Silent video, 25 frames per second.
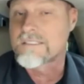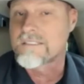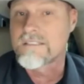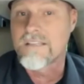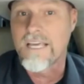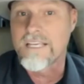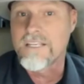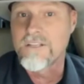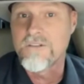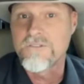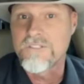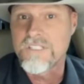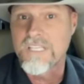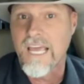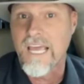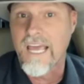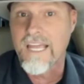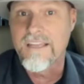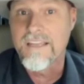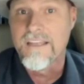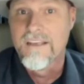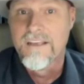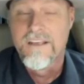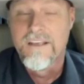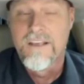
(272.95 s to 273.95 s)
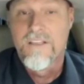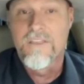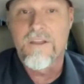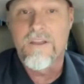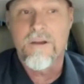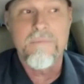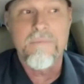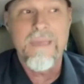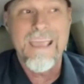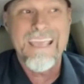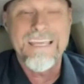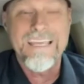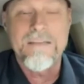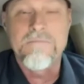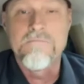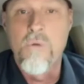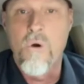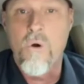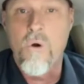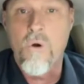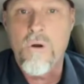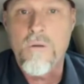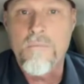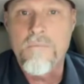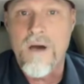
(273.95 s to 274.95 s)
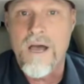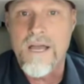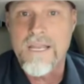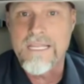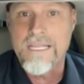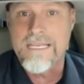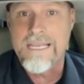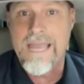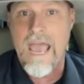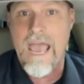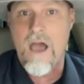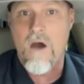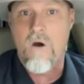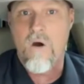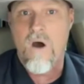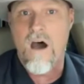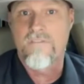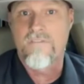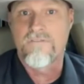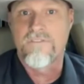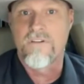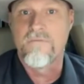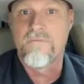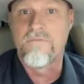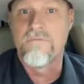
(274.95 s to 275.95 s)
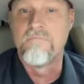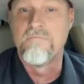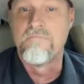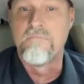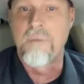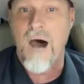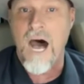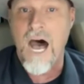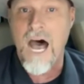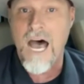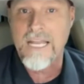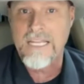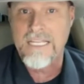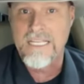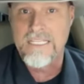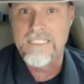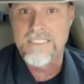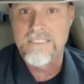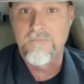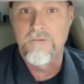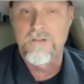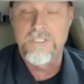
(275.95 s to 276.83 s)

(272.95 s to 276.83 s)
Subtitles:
And like you said, they're making more money now off of bodies,